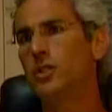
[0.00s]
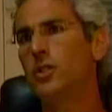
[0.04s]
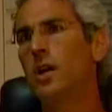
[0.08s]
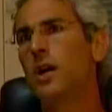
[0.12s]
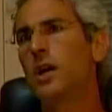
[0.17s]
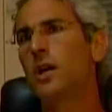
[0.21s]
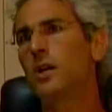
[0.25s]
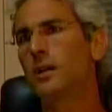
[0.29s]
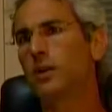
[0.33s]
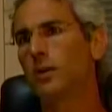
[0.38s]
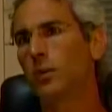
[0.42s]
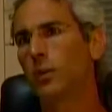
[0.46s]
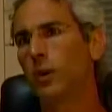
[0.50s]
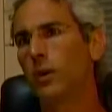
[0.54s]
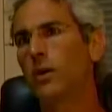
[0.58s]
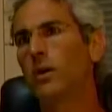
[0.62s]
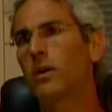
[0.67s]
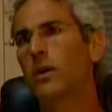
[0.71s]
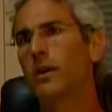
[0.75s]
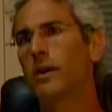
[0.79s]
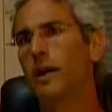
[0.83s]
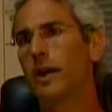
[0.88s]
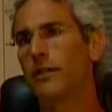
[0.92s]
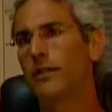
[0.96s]
is not going to
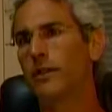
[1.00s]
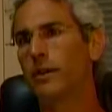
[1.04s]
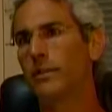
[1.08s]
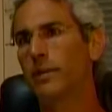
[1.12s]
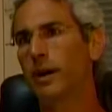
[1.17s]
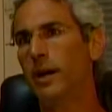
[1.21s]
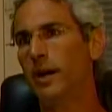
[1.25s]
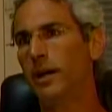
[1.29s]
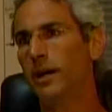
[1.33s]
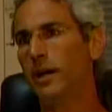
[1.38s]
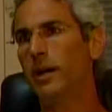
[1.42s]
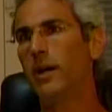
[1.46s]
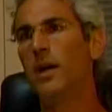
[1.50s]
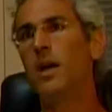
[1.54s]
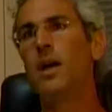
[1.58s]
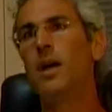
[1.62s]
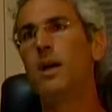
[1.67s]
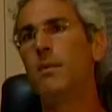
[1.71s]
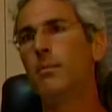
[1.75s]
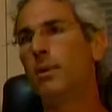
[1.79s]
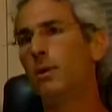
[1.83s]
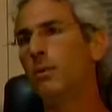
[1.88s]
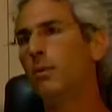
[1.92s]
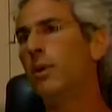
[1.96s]
work on everybody.
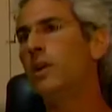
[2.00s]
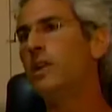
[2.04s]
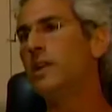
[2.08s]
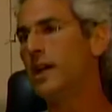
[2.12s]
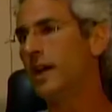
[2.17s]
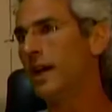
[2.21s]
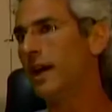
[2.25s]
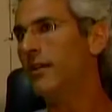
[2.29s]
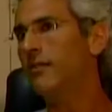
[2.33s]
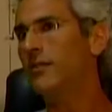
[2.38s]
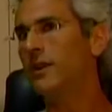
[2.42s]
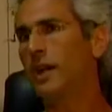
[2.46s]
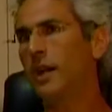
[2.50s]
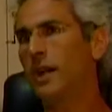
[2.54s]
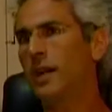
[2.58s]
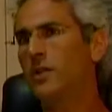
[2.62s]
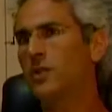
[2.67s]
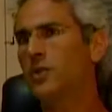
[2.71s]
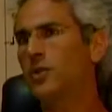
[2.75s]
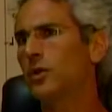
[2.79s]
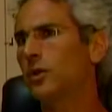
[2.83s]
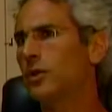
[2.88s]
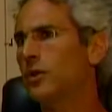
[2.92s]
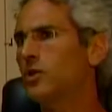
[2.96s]
But when you have
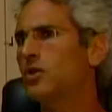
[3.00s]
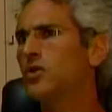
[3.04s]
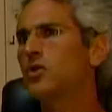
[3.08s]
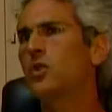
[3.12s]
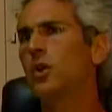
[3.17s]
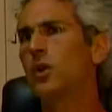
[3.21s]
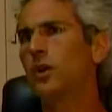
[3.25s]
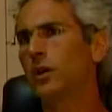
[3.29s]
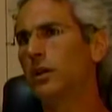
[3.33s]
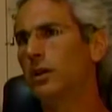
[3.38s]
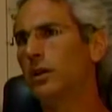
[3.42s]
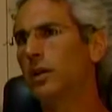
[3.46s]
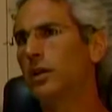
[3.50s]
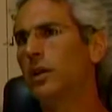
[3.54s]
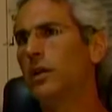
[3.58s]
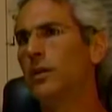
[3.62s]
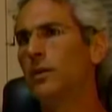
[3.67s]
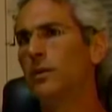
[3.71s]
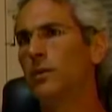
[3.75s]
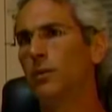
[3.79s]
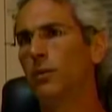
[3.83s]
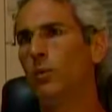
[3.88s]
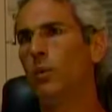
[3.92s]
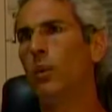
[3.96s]
cancer, it's
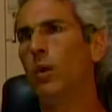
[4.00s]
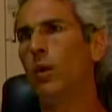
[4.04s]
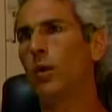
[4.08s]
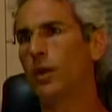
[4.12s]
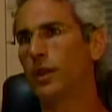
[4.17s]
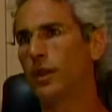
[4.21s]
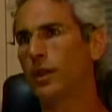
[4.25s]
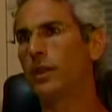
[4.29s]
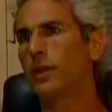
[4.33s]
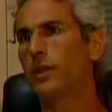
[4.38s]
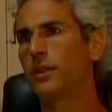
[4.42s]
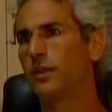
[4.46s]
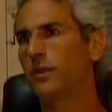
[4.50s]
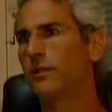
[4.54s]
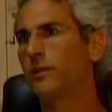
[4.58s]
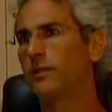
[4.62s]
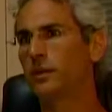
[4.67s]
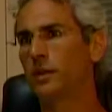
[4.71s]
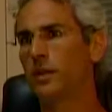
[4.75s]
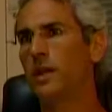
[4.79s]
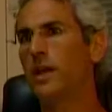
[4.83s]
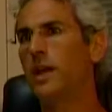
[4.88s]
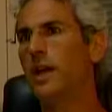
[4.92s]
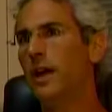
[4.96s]
certainly worth
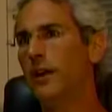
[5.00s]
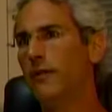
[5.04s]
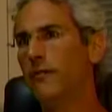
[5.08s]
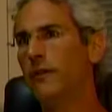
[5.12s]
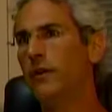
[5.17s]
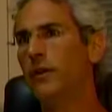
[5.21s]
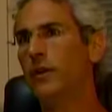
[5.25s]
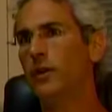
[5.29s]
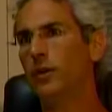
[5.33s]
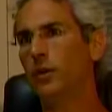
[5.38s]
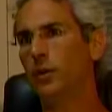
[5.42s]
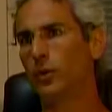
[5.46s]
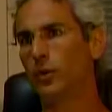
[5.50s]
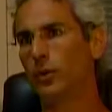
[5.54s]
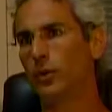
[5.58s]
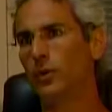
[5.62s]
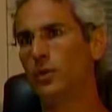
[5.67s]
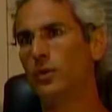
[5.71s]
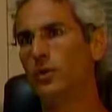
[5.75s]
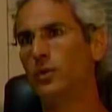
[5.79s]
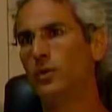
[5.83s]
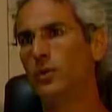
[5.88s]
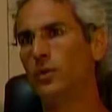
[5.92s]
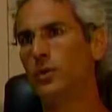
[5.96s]
the effort in order
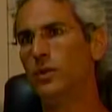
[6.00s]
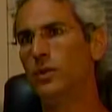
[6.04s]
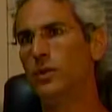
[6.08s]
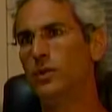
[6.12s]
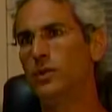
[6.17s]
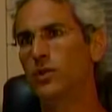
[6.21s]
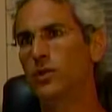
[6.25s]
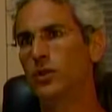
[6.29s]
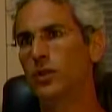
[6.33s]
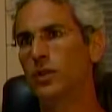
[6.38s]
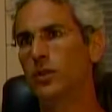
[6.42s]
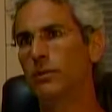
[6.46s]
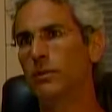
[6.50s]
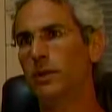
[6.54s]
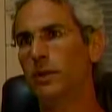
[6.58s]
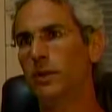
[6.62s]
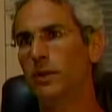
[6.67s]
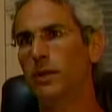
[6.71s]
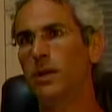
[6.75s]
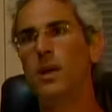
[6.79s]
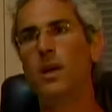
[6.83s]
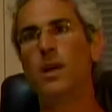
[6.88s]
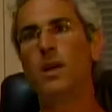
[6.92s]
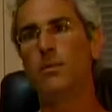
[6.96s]
to do this treatment.